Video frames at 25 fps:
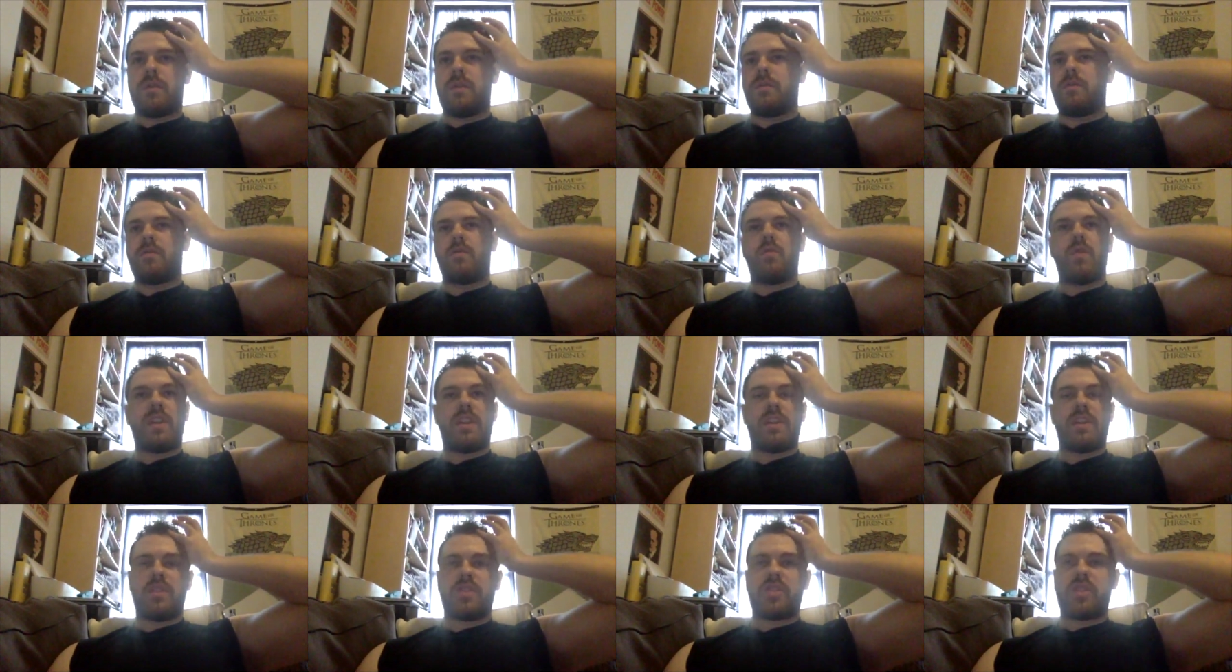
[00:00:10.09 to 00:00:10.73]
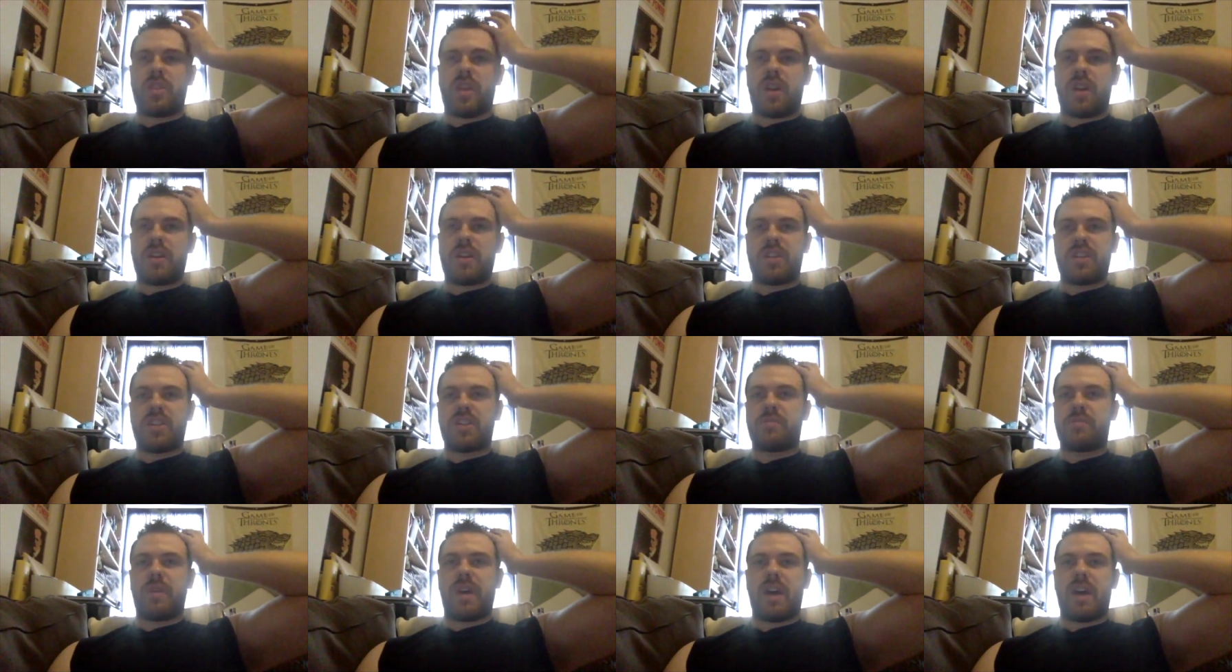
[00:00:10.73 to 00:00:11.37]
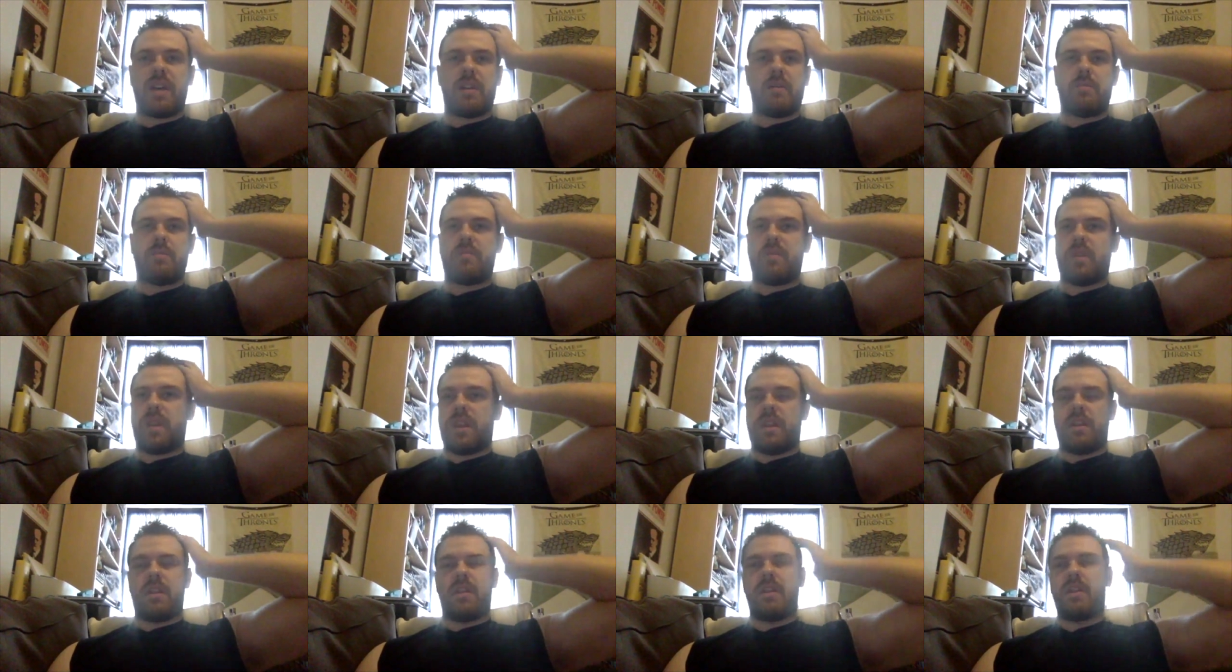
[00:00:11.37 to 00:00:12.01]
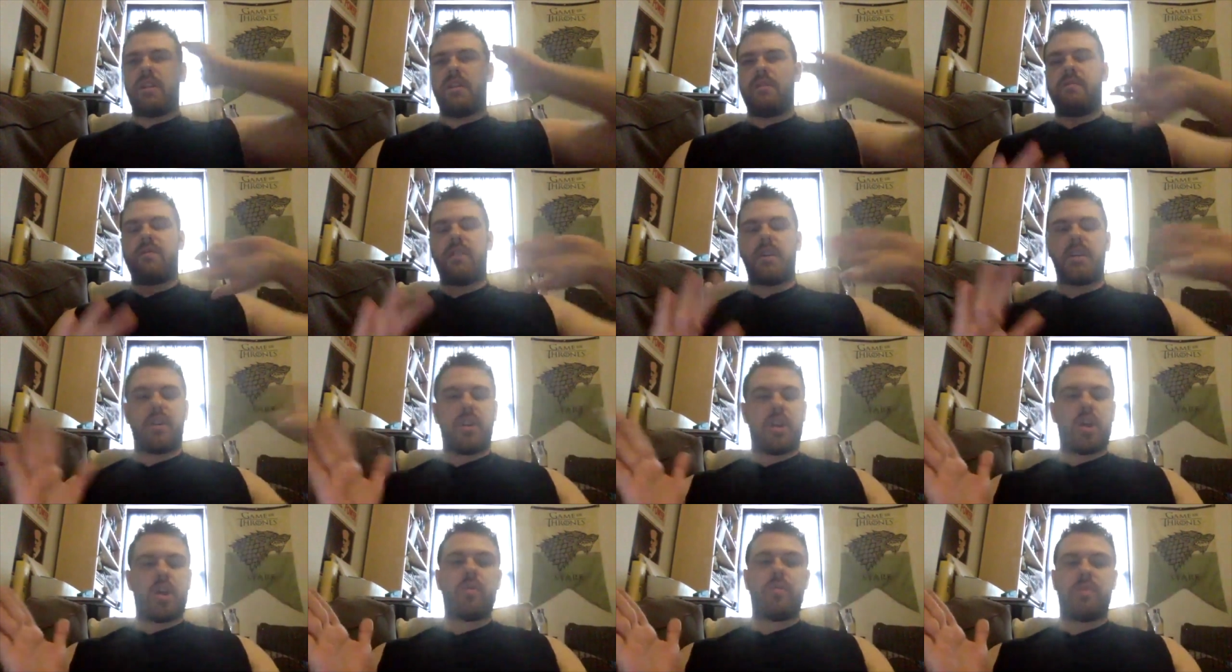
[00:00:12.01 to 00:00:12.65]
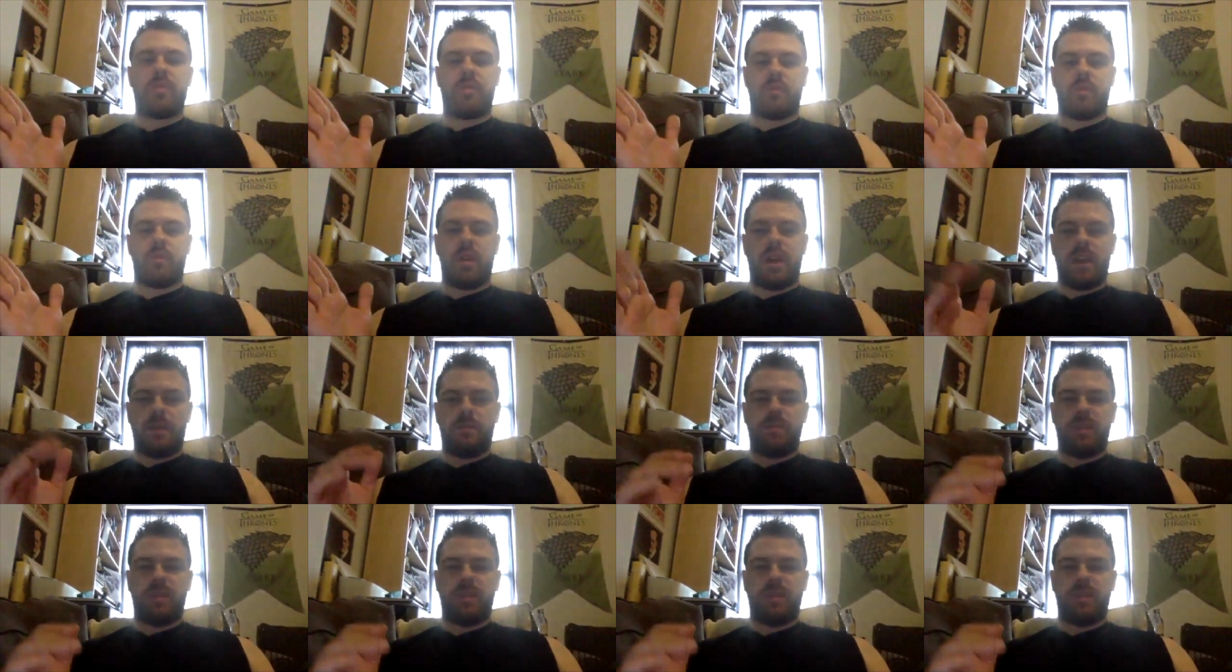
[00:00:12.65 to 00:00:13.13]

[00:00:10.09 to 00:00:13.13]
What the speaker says: we could start just by, in a very open way,